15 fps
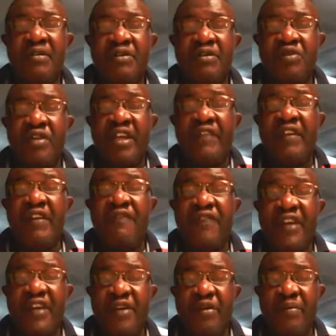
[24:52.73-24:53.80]
to give you
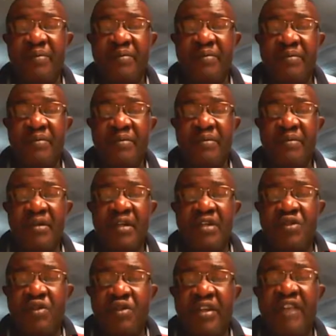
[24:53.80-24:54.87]
freedom,
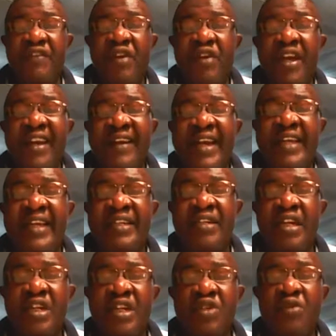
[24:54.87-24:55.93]
to give you a right
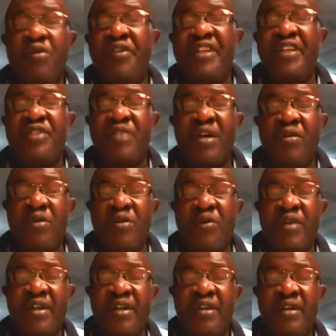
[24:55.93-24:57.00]
to do things your own
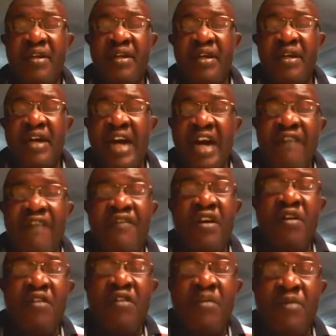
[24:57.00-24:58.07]
way. Have your
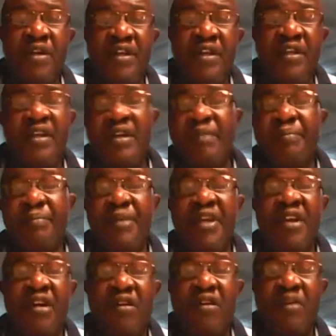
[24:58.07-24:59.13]
own money, be your
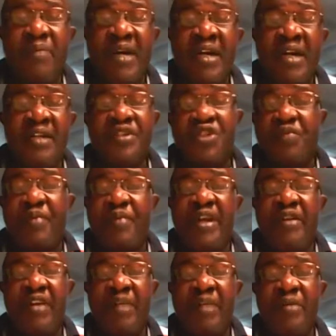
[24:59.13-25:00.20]
own bank, spend
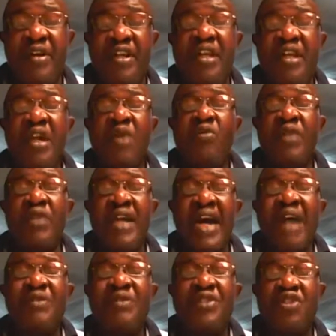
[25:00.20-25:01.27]
your money
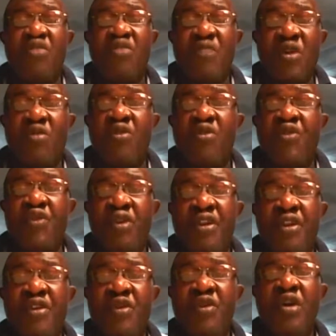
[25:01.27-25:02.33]
without someone controlling
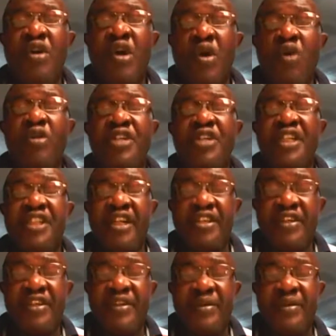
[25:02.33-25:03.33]
you or dictating